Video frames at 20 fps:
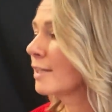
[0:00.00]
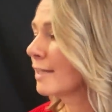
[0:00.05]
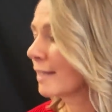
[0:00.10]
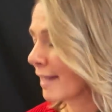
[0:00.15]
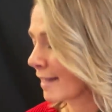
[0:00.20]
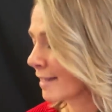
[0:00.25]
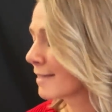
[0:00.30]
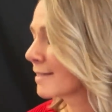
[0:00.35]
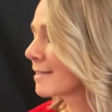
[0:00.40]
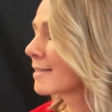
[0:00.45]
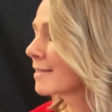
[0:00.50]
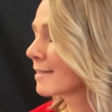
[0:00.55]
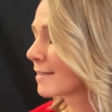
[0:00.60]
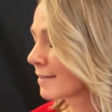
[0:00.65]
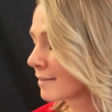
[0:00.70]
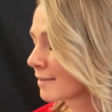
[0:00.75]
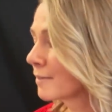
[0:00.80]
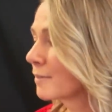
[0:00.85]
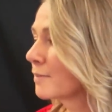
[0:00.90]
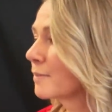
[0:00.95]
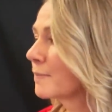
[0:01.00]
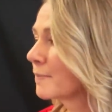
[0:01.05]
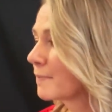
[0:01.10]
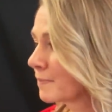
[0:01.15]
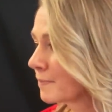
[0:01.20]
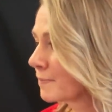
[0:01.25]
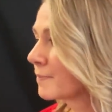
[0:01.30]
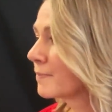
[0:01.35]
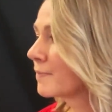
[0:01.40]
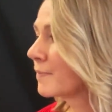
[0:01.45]
Yes. Okay. Yeah.
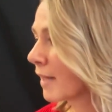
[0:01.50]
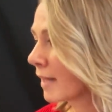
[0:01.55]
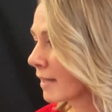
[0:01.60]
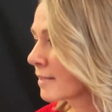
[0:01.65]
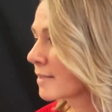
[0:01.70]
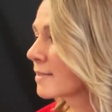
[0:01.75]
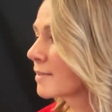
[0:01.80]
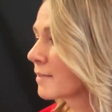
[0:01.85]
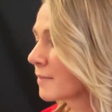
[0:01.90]
Yes.